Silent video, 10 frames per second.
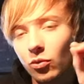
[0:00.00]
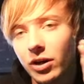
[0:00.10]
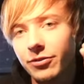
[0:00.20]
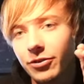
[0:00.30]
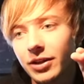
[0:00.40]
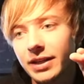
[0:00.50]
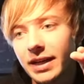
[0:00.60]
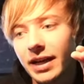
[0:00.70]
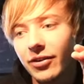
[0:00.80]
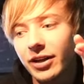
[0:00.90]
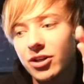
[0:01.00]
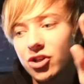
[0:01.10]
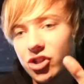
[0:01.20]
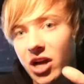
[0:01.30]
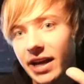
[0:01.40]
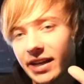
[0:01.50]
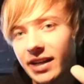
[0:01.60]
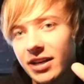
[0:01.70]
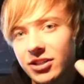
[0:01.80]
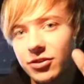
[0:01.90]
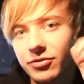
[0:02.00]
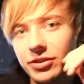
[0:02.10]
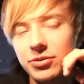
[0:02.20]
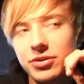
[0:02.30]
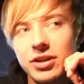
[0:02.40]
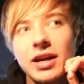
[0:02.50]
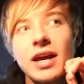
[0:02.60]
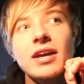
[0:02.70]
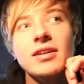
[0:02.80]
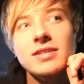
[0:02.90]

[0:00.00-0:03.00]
rent for a day, like a giant SUV with like 8